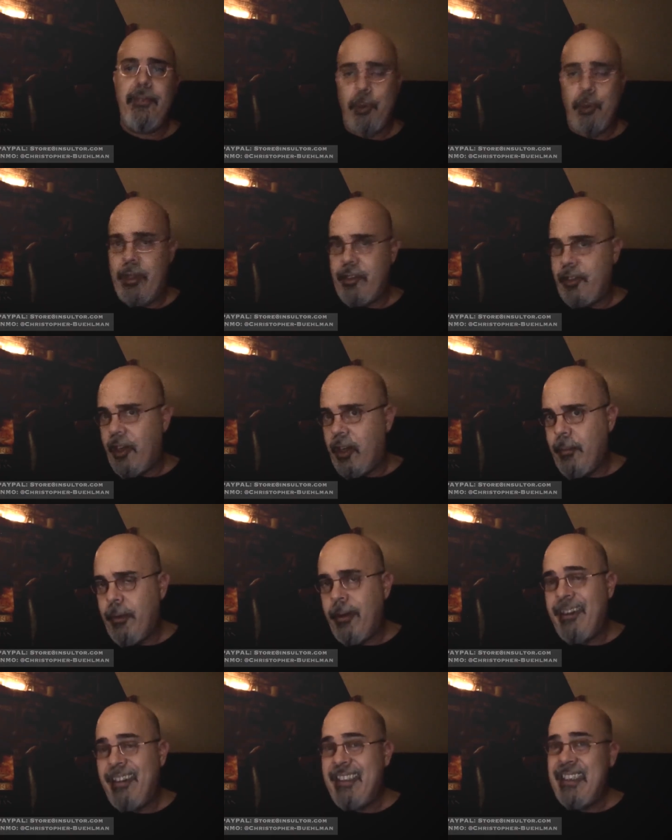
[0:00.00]
through his
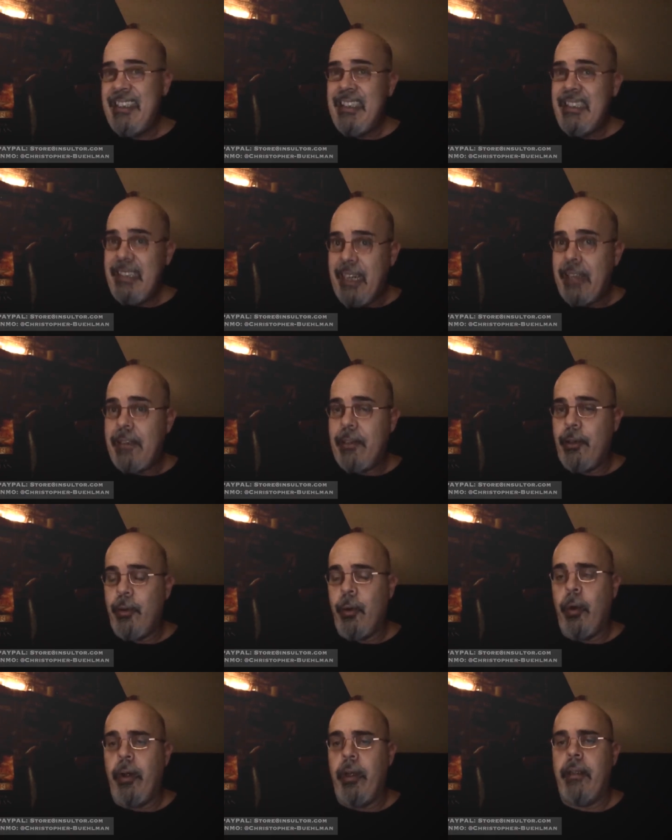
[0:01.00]
armor at the
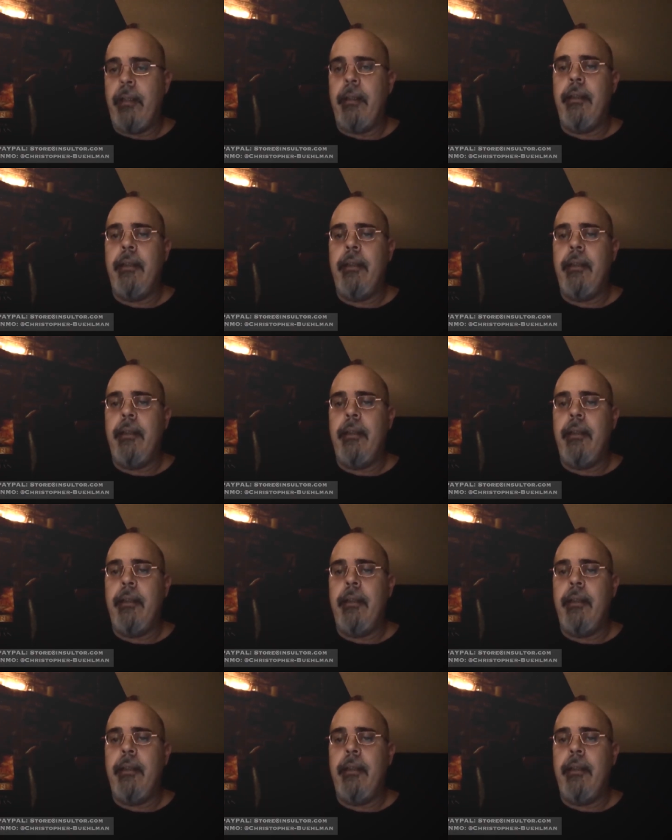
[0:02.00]
groin,